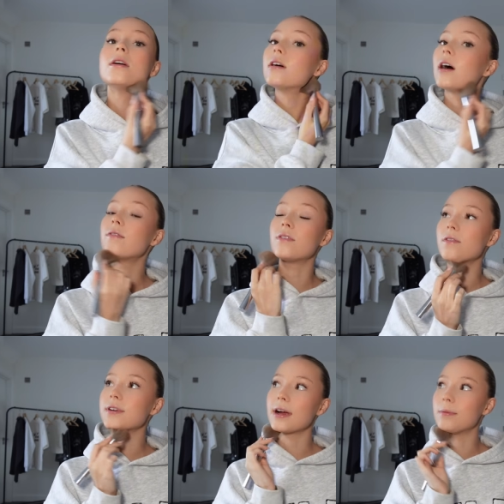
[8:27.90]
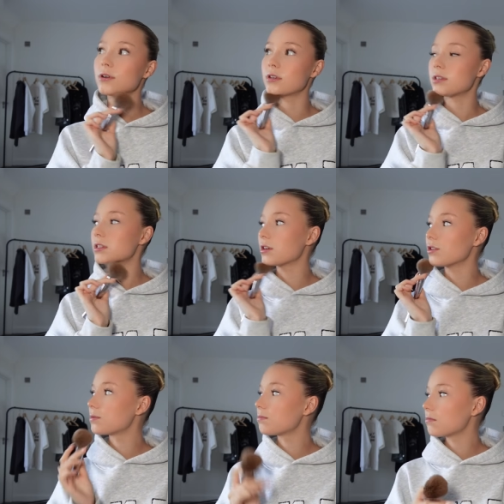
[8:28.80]
have loved Harry Potter since I
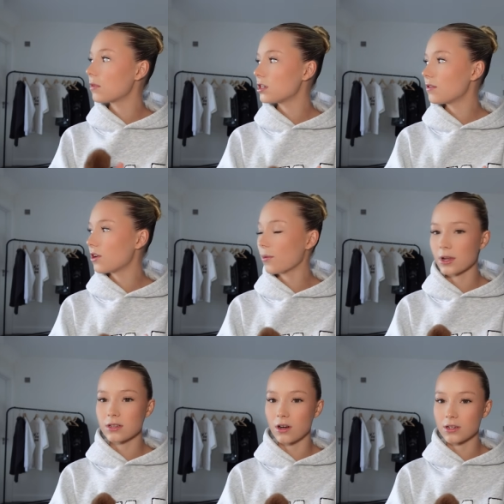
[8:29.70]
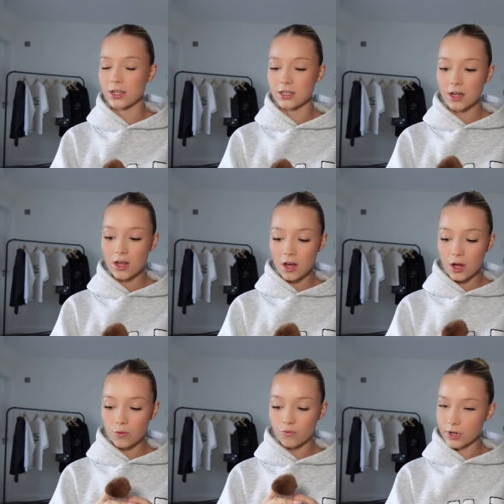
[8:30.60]
was I don't even know when I started
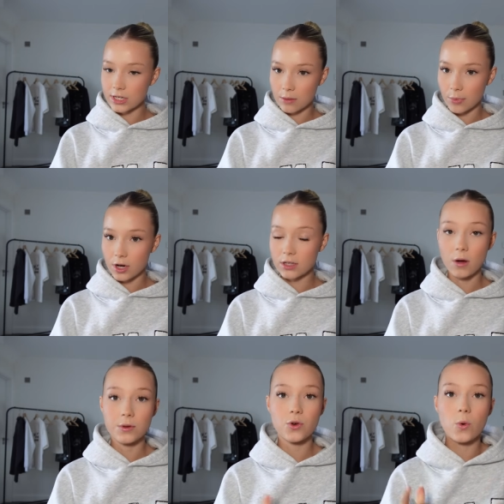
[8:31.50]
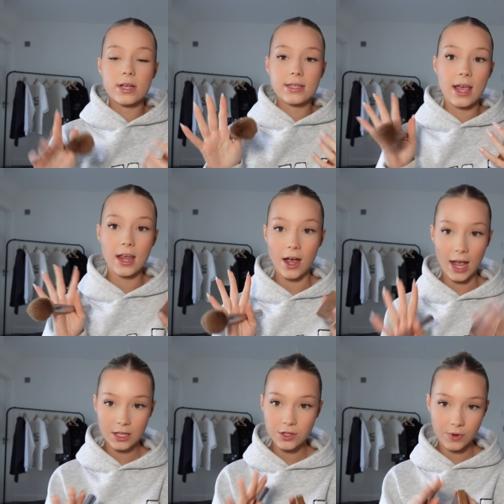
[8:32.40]
reading the books I was always a I
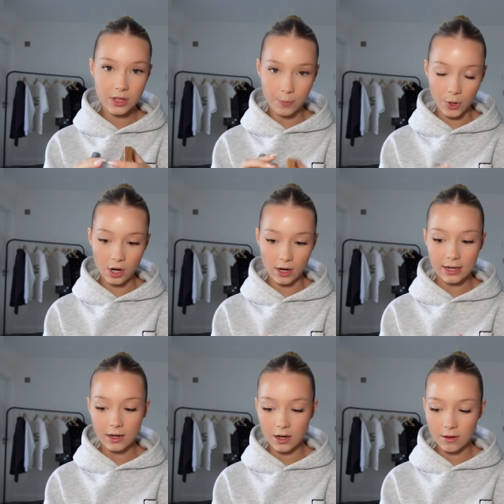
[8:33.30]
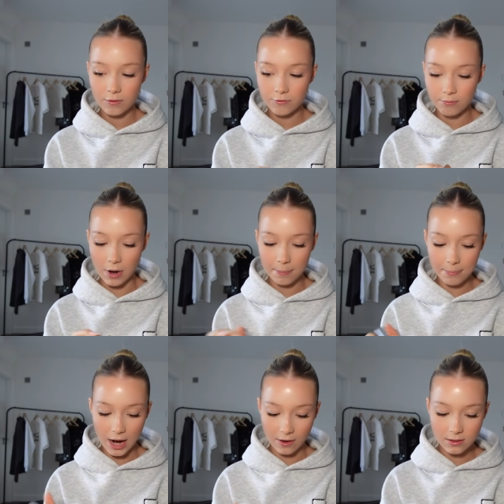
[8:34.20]
had to read the book like my
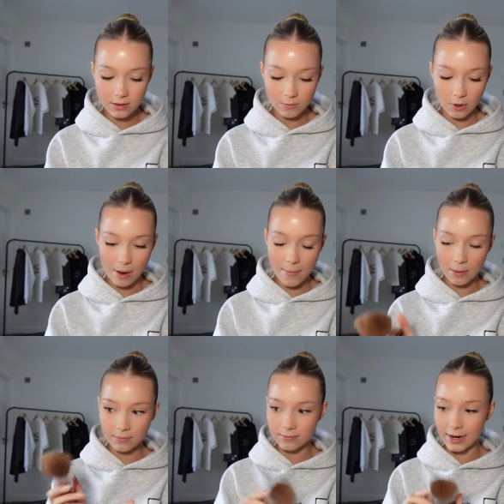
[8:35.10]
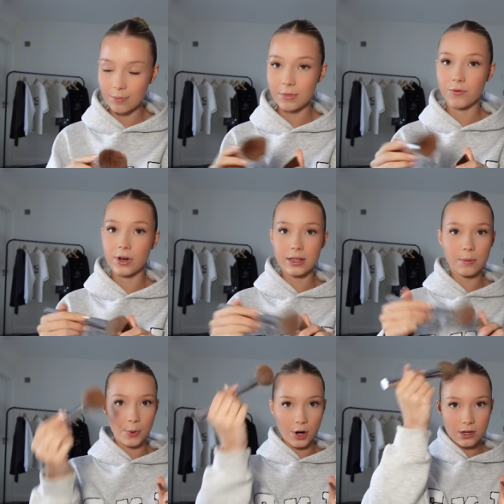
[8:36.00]
parents well my mum made me read the
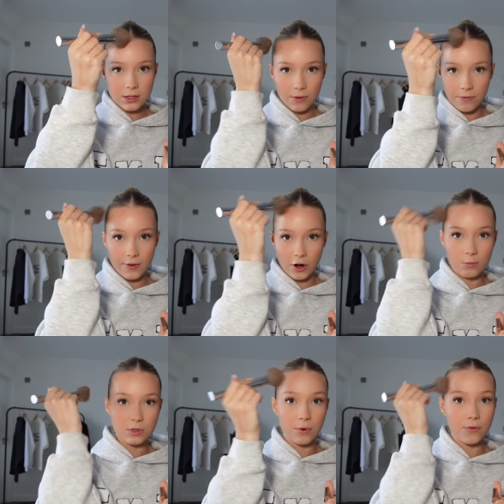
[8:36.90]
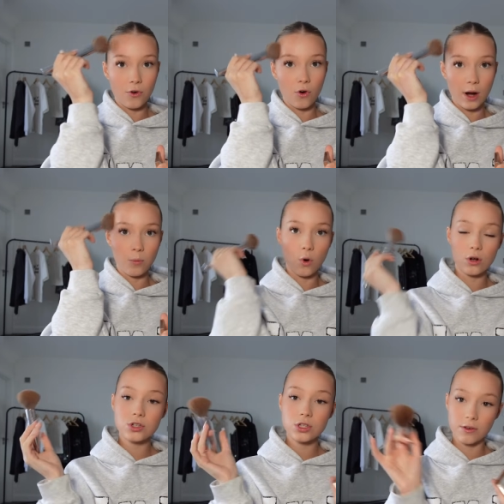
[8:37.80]
books of films before I
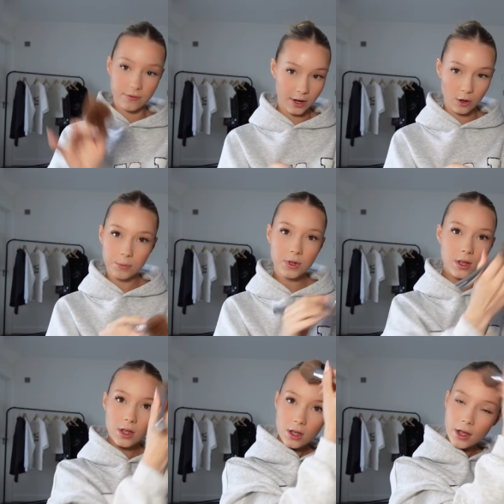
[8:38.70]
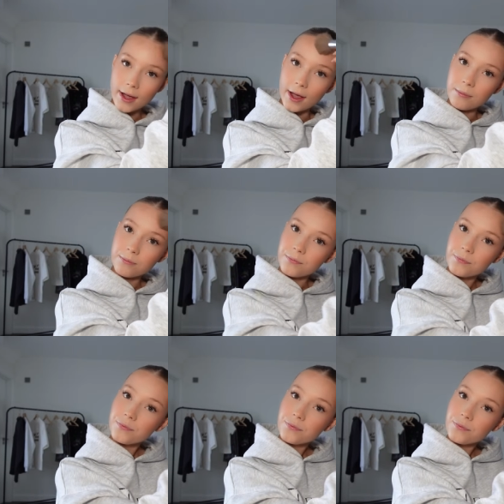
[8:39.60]
watched the film um,